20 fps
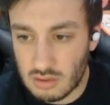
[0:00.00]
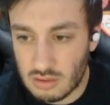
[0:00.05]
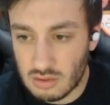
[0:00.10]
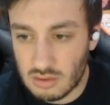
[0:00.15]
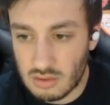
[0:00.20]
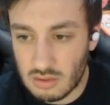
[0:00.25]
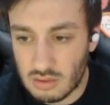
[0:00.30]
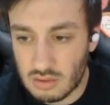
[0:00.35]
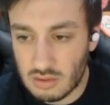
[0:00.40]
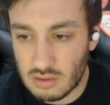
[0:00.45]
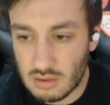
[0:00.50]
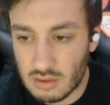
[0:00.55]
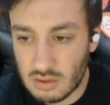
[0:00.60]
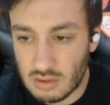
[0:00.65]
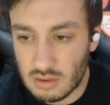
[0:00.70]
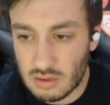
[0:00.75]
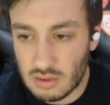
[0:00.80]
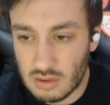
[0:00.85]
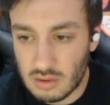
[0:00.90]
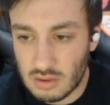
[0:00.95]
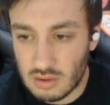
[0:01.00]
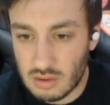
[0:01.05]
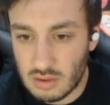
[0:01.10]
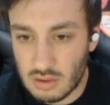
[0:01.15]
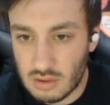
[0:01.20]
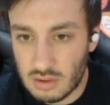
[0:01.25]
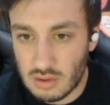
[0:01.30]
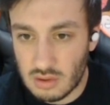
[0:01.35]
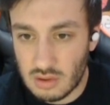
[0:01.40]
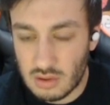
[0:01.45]

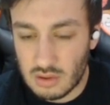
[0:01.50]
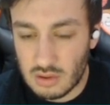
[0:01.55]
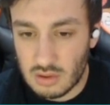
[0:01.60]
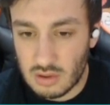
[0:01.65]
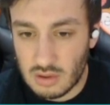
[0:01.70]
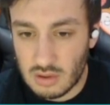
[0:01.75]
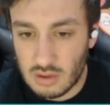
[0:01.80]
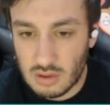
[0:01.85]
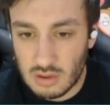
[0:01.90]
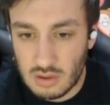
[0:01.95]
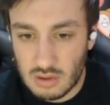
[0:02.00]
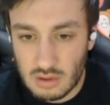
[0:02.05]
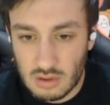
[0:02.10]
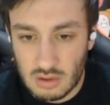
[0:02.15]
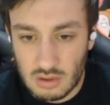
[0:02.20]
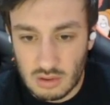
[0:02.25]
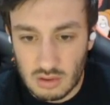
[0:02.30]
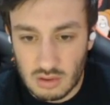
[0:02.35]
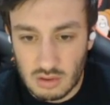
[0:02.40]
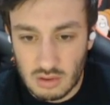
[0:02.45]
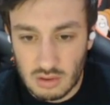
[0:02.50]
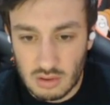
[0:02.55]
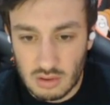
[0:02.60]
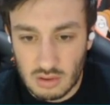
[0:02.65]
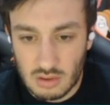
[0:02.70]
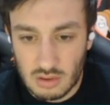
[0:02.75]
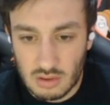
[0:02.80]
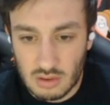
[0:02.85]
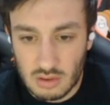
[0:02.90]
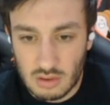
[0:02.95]

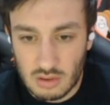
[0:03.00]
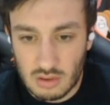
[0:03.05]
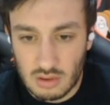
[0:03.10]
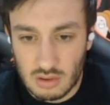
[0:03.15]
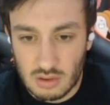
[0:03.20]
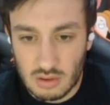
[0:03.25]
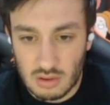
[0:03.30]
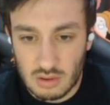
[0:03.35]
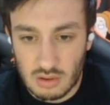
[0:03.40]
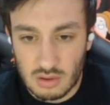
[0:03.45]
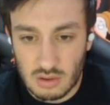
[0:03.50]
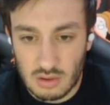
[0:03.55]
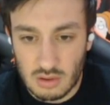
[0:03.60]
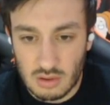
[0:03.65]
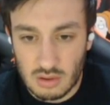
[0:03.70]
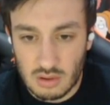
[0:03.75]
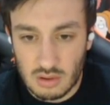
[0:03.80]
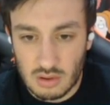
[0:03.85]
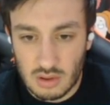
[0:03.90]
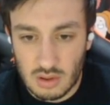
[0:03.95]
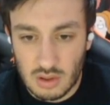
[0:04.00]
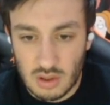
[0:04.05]
(silence)